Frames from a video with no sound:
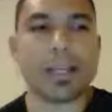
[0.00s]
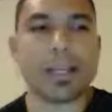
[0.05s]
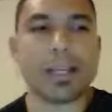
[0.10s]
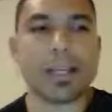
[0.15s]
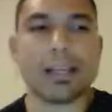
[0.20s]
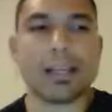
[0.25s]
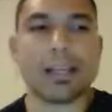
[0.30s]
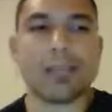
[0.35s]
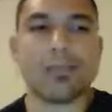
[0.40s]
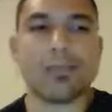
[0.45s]

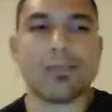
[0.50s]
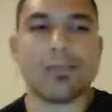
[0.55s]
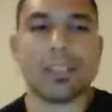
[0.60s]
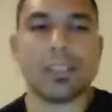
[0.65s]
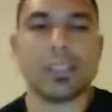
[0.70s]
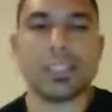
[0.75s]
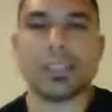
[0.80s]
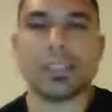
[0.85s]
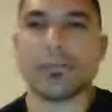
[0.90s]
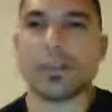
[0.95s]
kind of
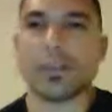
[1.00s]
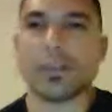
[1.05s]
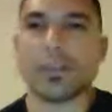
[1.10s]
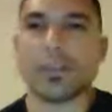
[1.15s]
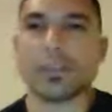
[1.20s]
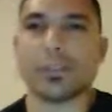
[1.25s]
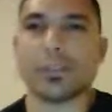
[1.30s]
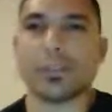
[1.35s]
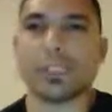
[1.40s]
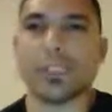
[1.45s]
lean
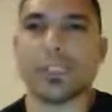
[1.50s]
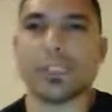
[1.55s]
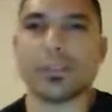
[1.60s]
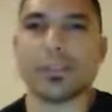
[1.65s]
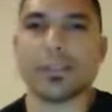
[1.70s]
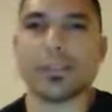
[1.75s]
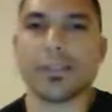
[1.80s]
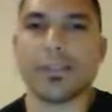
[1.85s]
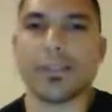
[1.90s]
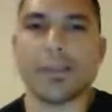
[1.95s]

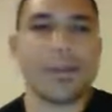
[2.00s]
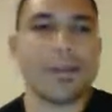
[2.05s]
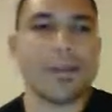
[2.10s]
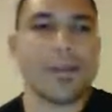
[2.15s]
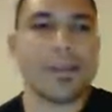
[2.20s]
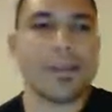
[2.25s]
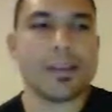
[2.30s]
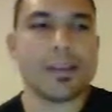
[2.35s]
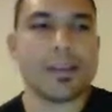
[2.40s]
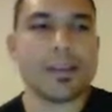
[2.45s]
protein,
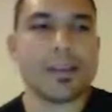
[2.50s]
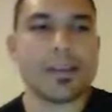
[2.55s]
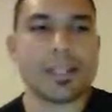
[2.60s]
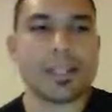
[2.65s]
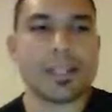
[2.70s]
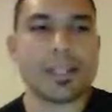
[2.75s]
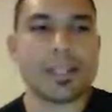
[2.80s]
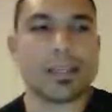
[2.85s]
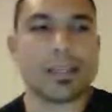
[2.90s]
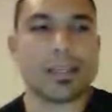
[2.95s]

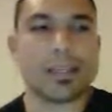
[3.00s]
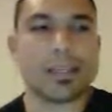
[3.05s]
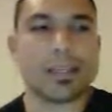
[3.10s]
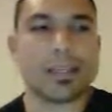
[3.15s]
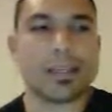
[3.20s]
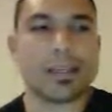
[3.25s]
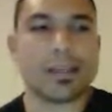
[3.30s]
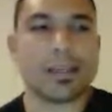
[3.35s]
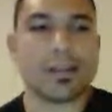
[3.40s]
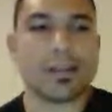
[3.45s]
okay?
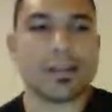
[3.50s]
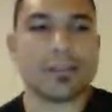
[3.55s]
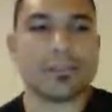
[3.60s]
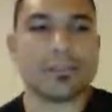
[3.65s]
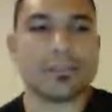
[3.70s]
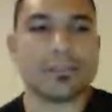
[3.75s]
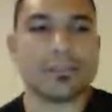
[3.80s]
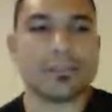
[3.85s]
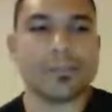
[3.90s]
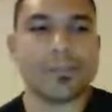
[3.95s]

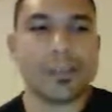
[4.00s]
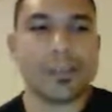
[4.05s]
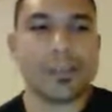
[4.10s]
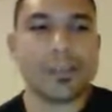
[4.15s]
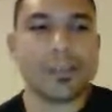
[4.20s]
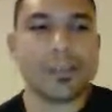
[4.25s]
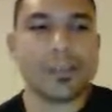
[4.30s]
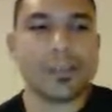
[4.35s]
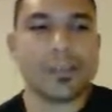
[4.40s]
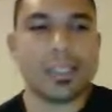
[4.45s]

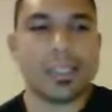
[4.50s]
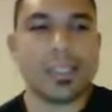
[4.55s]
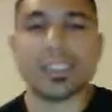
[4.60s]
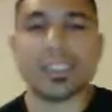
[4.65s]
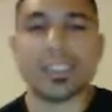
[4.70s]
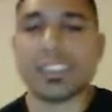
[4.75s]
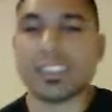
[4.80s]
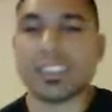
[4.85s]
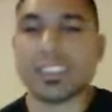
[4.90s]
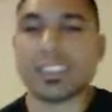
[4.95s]
It
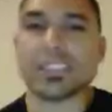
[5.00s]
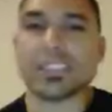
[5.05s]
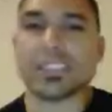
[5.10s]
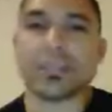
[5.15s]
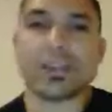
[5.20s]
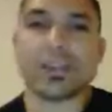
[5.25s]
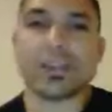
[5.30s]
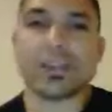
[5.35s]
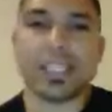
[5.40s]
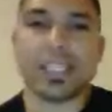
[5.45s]
digests
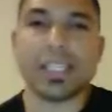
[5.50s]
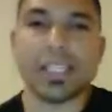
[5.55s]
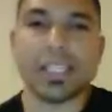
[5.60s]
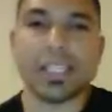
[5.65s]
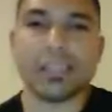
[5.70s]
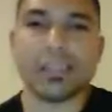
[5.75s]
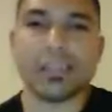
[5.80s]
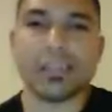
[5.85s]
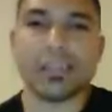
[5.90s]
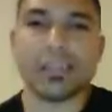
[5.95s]
very
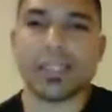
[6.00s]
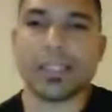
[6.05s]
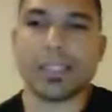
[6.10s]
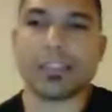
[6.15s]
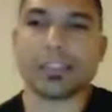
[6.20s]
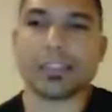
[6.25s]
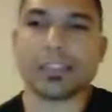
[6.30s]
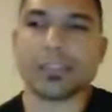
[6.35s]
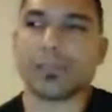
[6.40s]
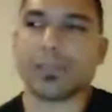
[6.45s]
easy
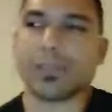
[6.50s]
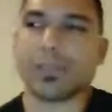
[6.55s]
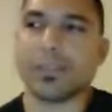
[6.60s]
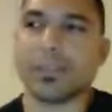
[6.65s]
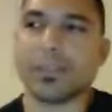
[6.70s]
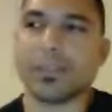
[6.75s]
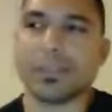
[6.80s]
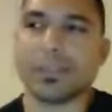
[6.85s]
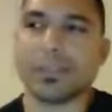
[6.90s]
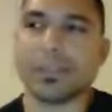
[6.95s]
because
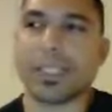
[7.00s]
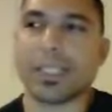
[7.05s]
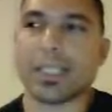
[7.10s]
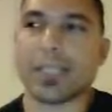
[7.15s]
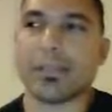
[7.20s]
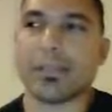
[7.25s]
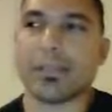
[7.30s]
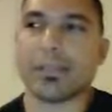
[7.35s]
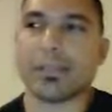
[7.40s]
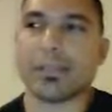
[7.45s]
pretty much
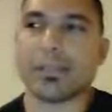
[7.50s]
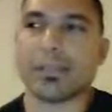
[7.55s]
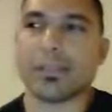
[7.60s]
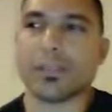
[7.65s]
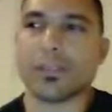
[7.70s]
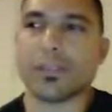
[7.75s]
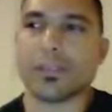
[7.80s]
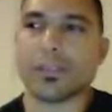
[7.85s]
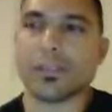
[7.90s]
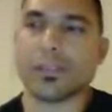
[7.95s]

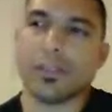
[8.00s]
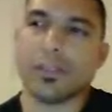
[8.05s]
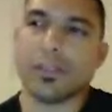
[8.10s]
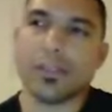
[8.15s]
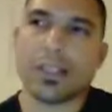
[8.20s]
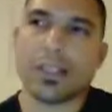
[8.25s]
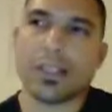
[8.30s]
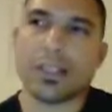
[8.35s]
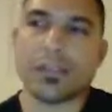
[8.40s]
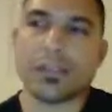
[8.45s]
after
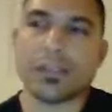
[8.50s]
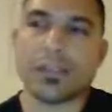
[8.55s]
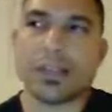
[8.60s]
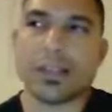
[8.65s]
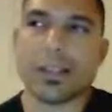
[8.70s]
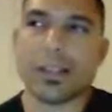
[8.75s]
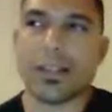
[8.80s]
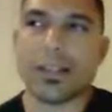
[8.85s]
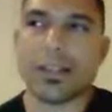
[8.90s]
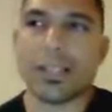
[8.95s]

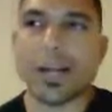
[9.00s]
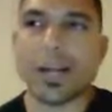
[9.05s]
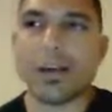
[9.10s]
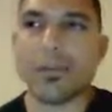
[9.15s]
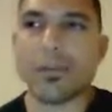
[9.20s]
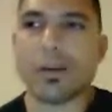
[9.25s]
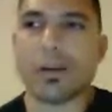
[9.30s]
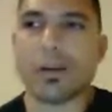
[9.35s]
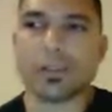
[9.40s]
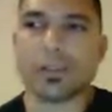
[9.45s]
an
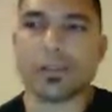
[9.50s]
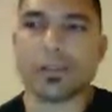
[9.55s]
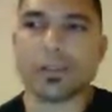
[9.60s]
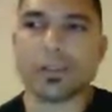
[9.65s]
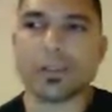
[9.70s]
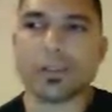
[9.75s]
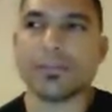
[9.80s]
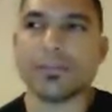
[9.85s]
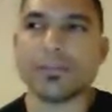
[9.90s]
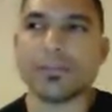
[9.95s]
hour or
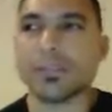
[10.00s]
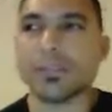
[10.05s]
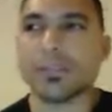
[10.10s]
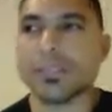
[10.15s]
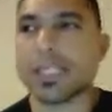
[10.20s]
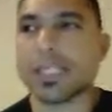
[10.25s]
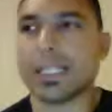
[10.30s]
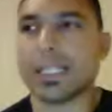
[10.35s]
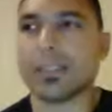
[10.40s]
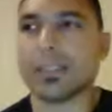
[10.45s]
so,
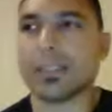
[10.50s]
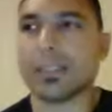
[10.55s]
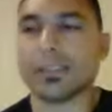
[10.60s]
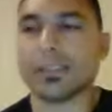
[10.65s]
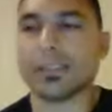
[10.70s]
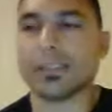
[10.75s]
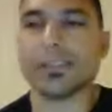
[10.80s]
you can